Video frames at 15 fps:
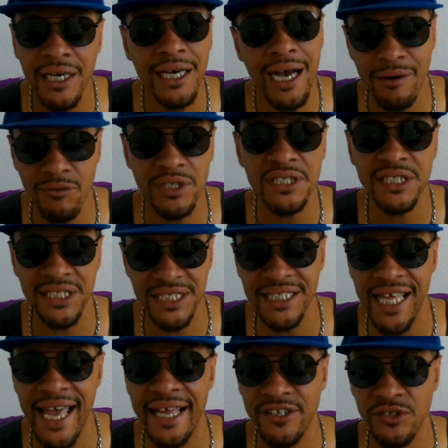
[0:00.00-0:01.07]
I want to see
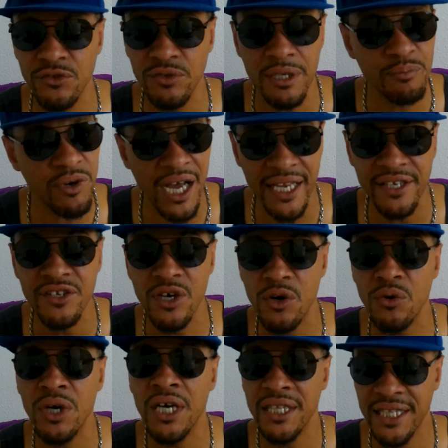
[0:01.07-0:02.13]
that, too. They probably
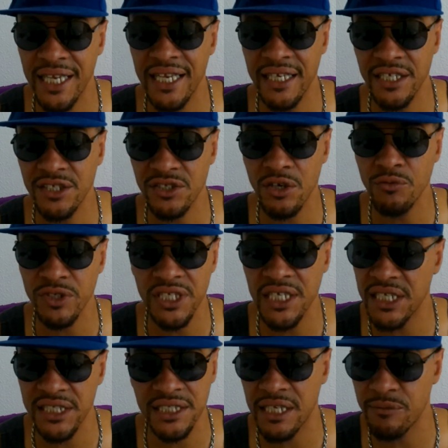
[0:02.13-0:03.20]
know that it looks so
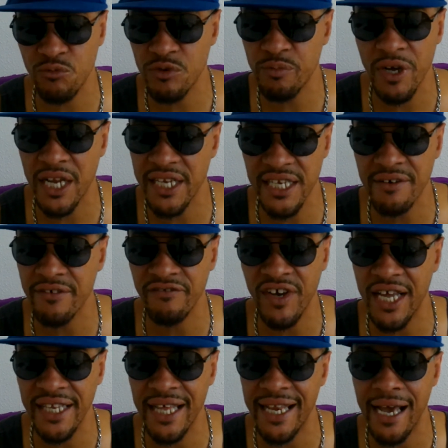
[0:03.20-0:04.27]
ridiculous that we probably never
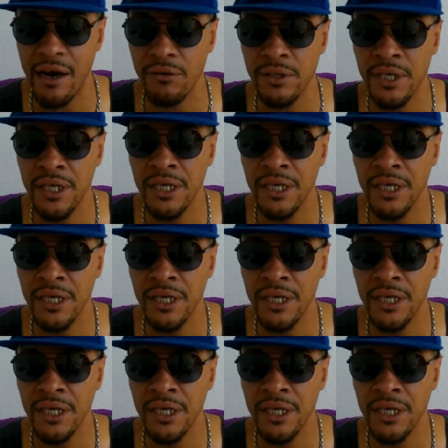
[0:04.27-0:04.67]
find that out,